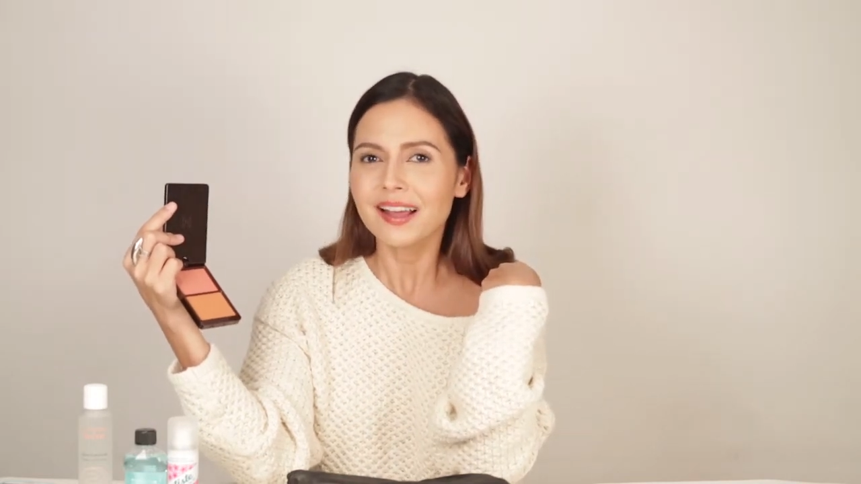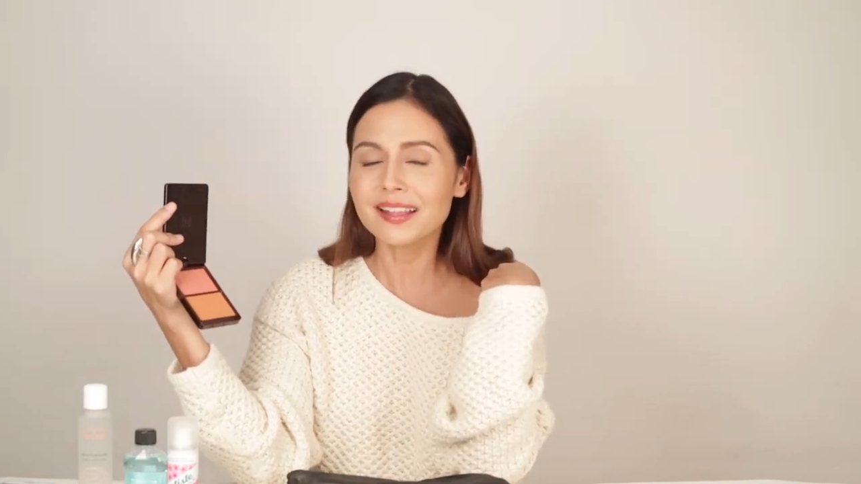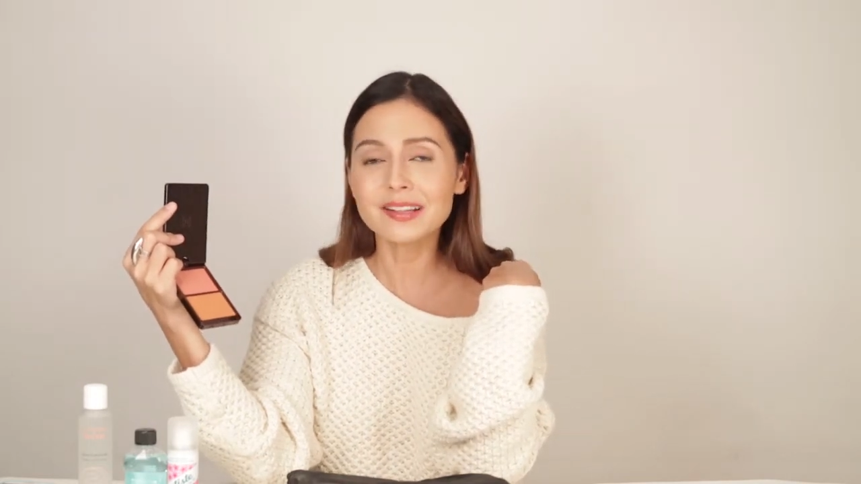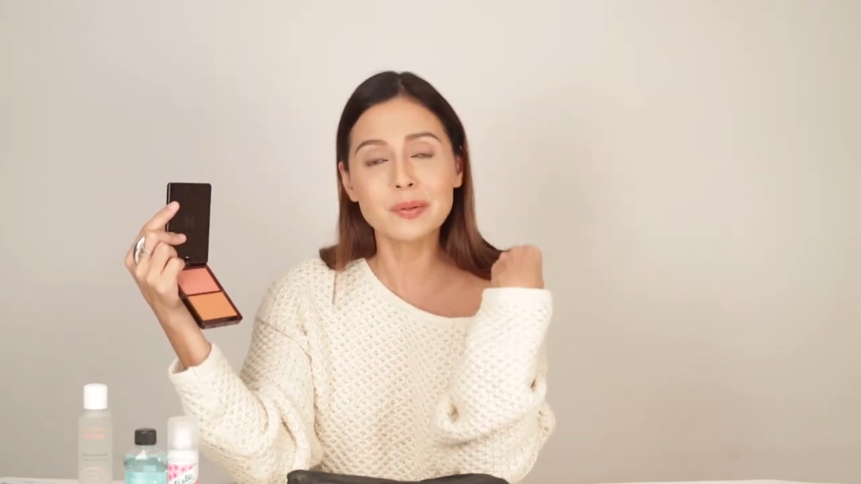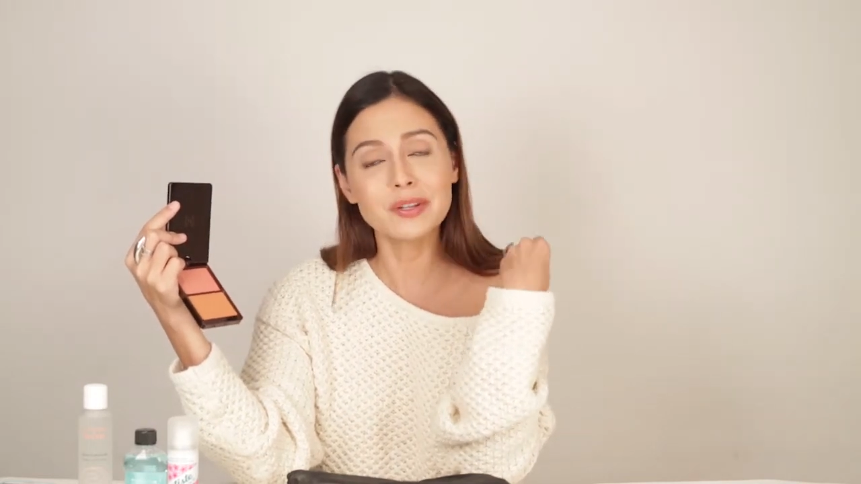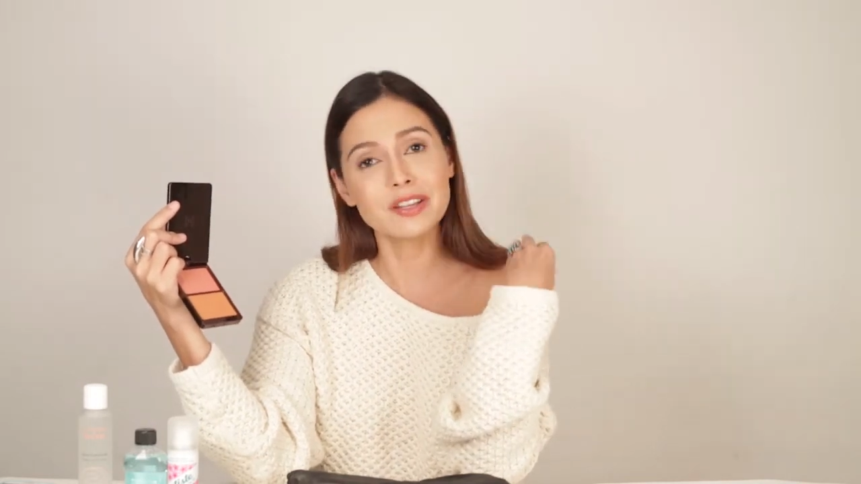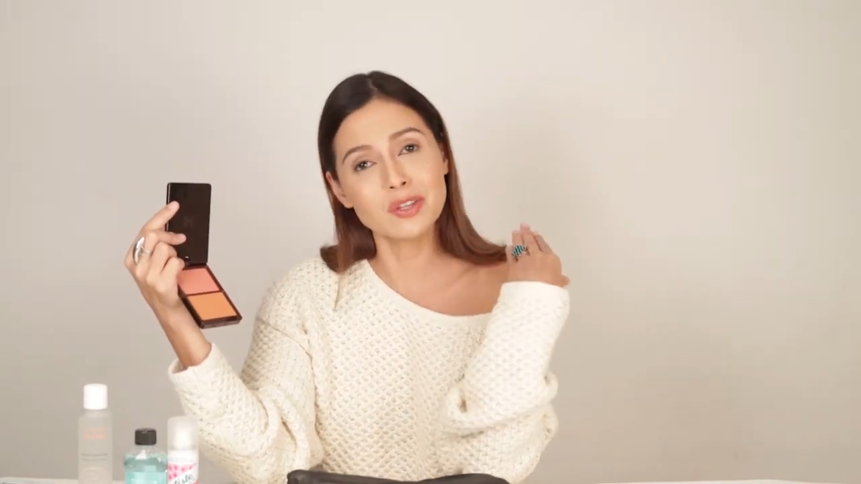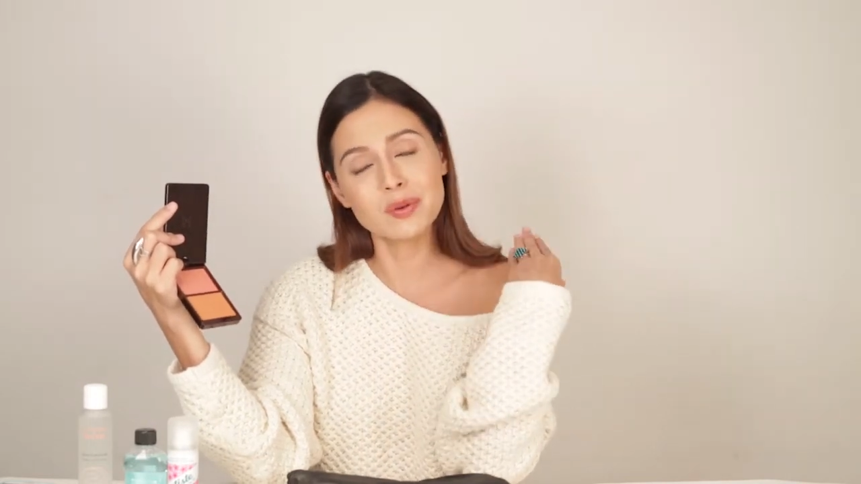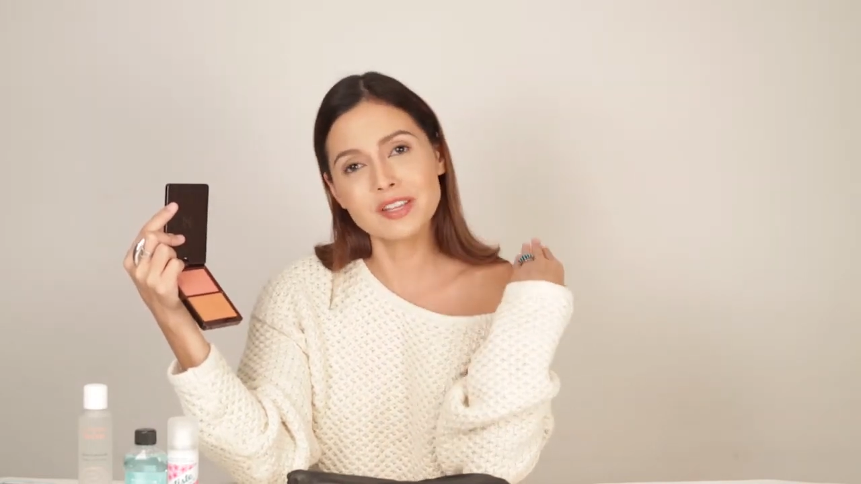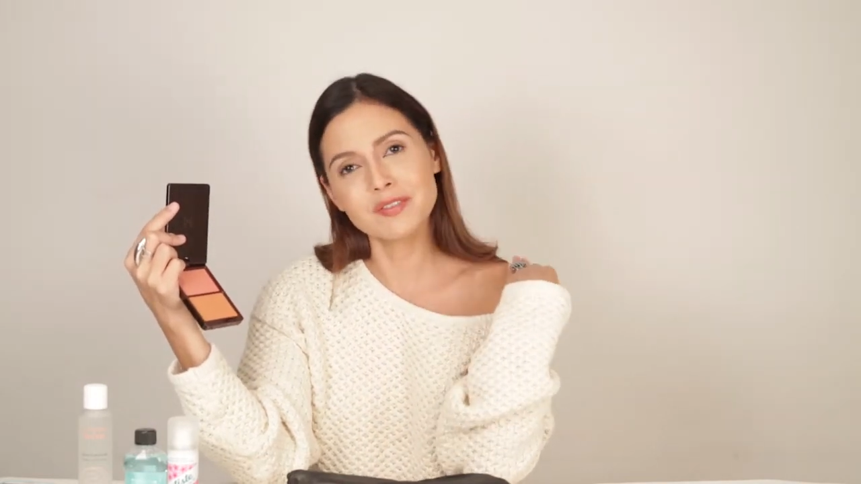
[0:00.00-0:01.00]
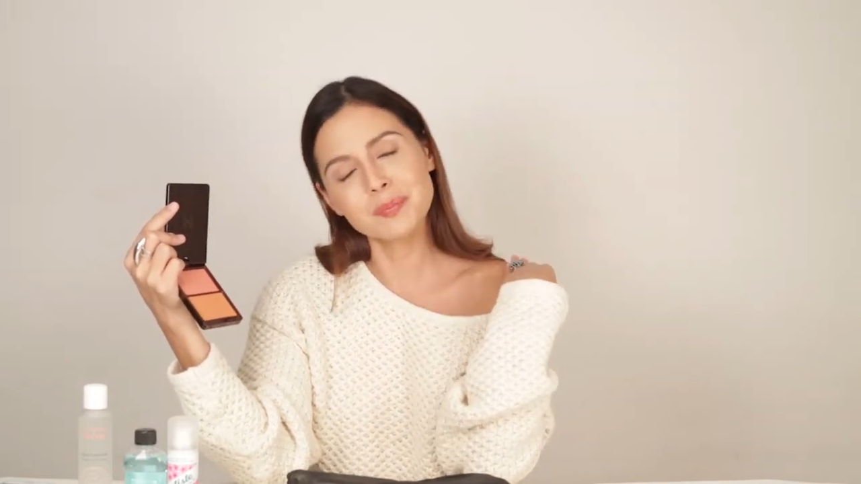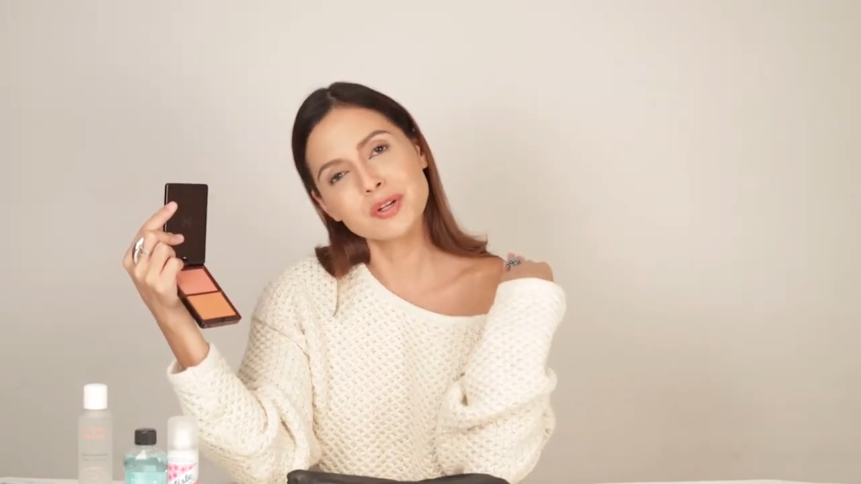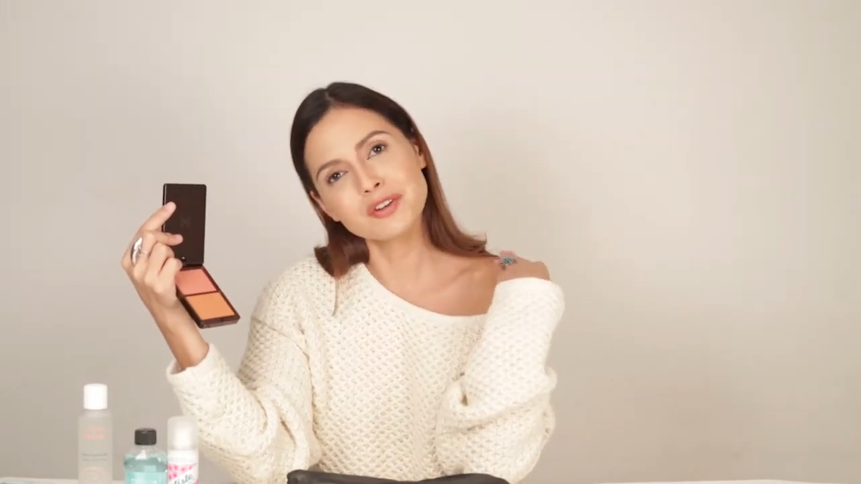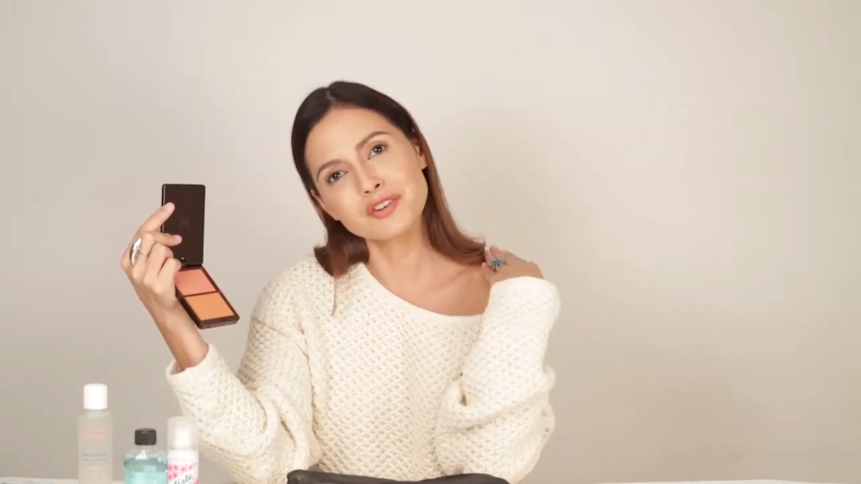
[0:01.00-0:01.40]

including you can even put it